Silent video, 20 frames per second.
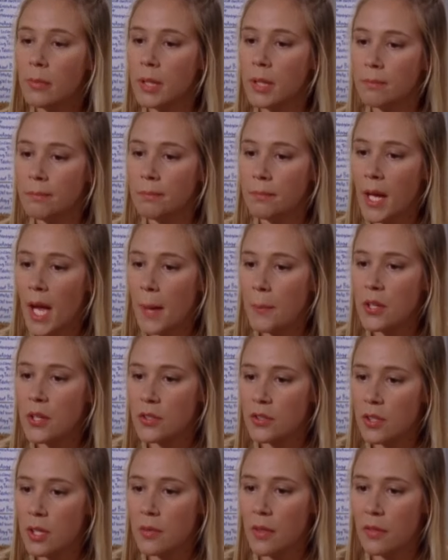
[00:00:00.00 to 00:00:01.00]
And
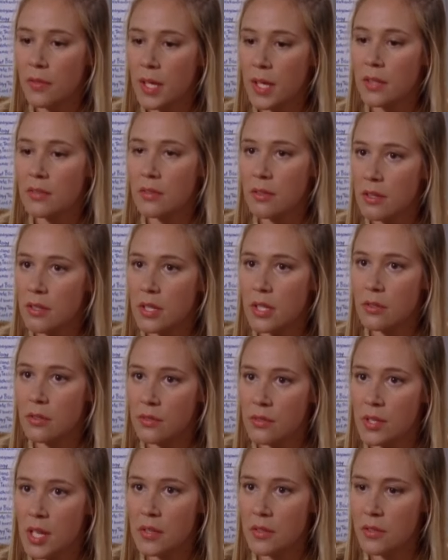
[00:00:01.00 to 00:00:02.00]
Rory asks, Oh,
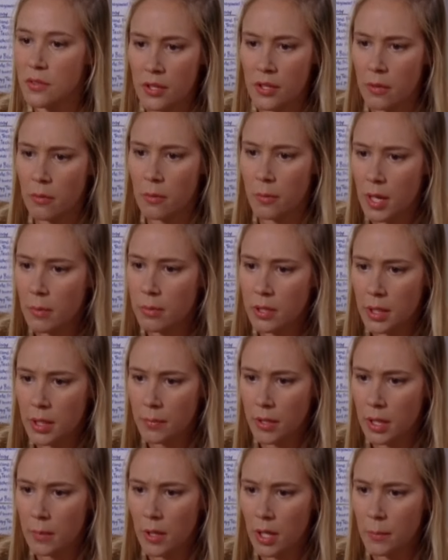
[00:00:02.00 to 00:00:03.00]
why are some sections
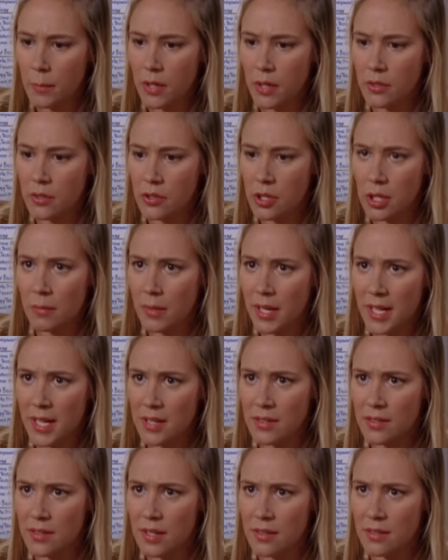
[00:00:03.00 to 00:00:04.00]
blocked out?
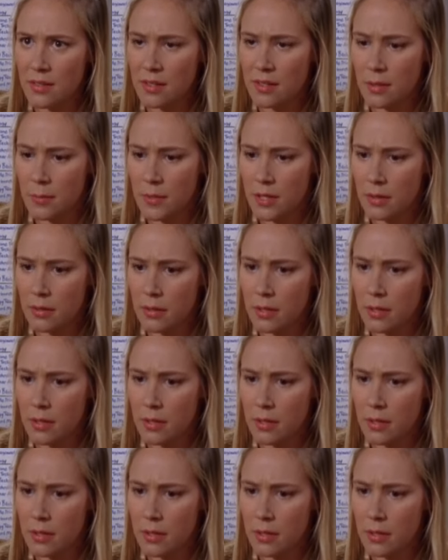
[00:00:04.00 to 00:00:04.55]
Paris explains it as,